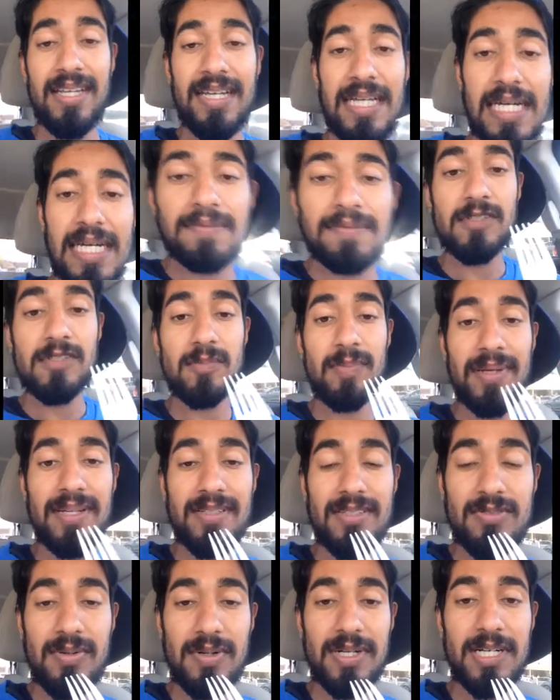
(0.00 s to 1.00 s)
and I've
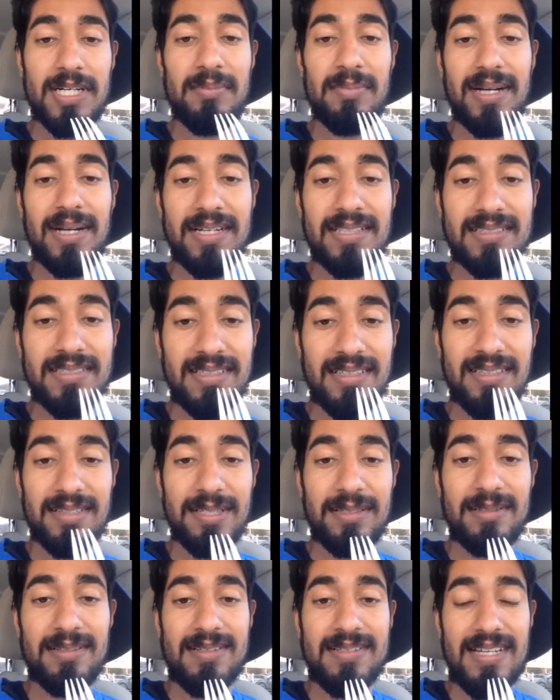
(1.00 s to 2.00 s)
spent $20 in a
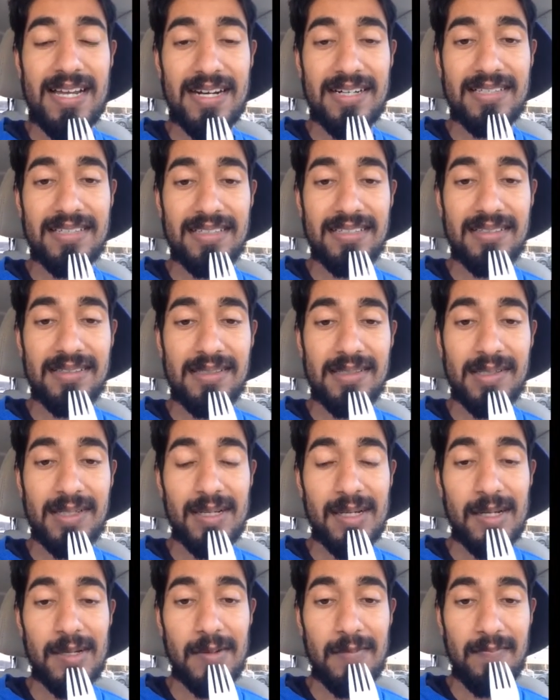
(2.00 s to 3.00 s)
clearance section
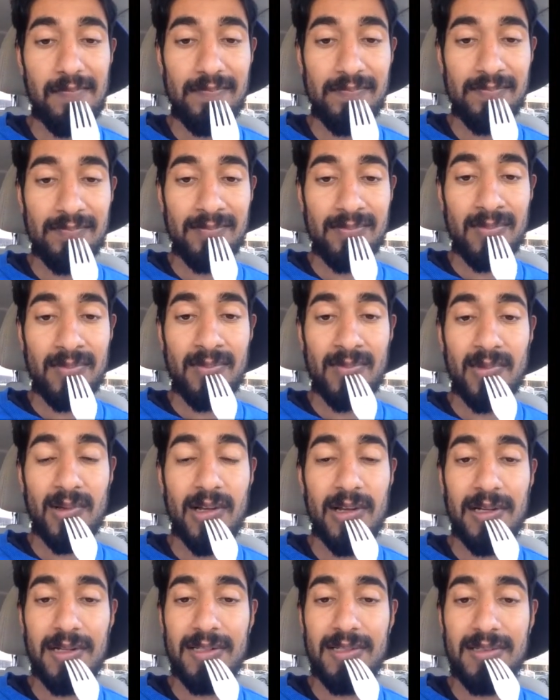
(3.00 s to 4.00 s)
on
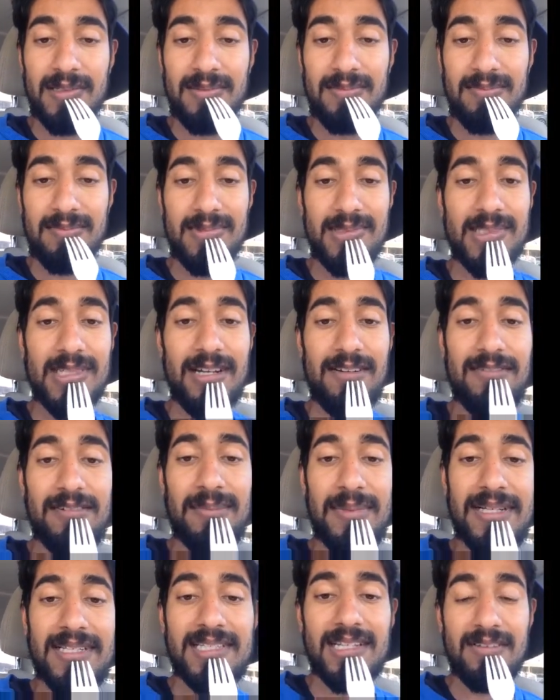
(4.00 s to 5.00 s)
stuff for
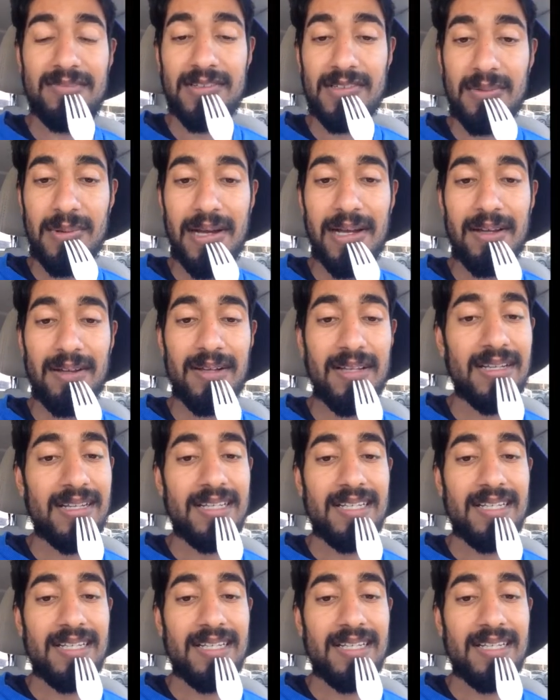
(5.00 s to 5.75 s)
myself as well.